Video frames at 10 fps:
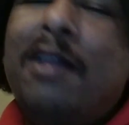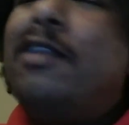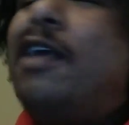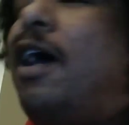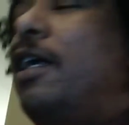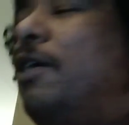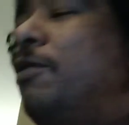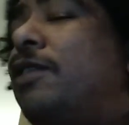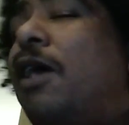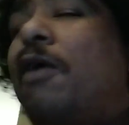No, nah, he
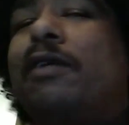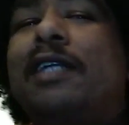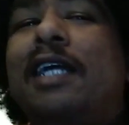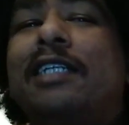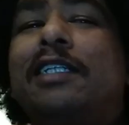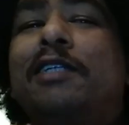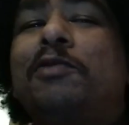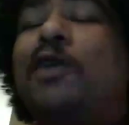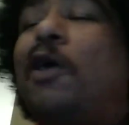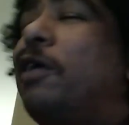was talking that he
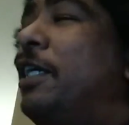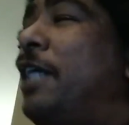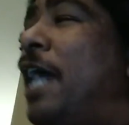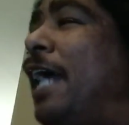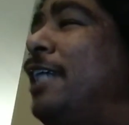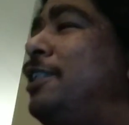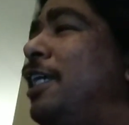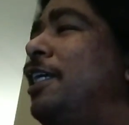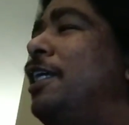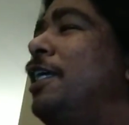was talking cash
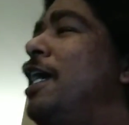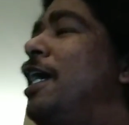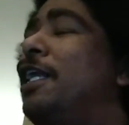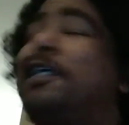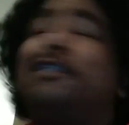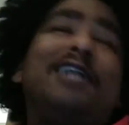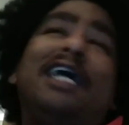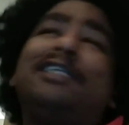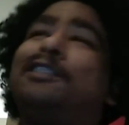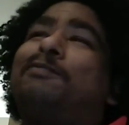shit, and I
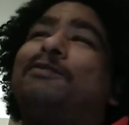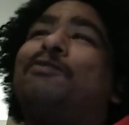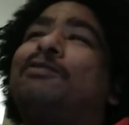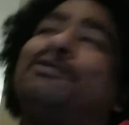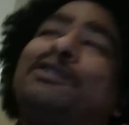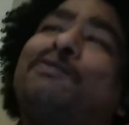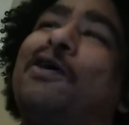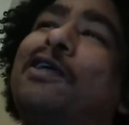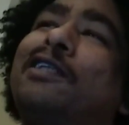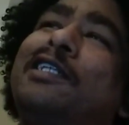I just
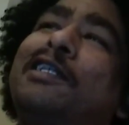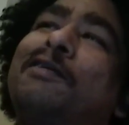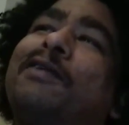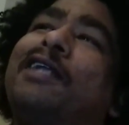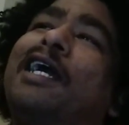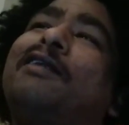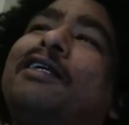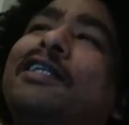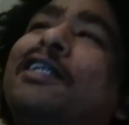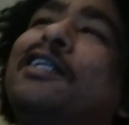responded to him
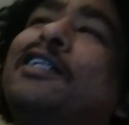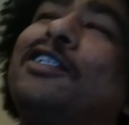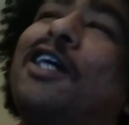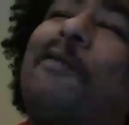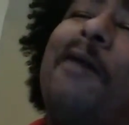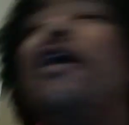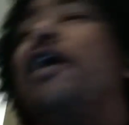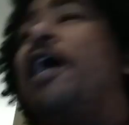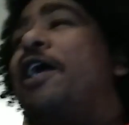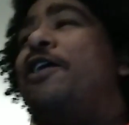politely, talking about
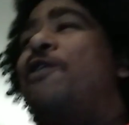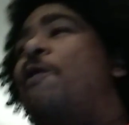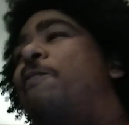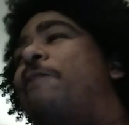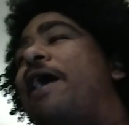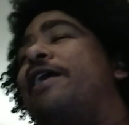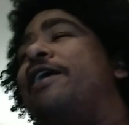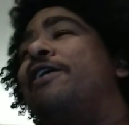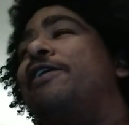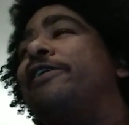ain't
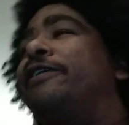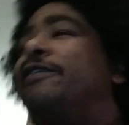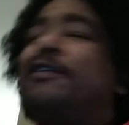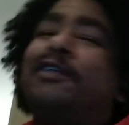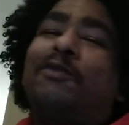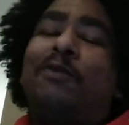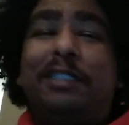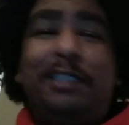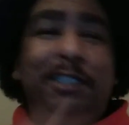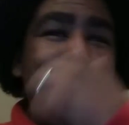nobody uh
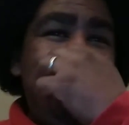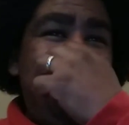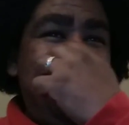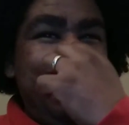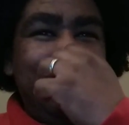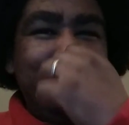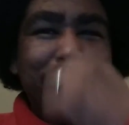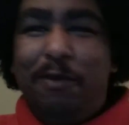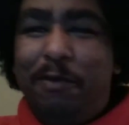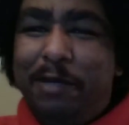watching your
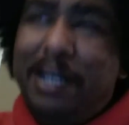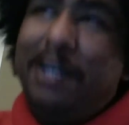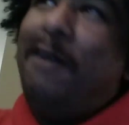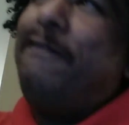videos, you don't get no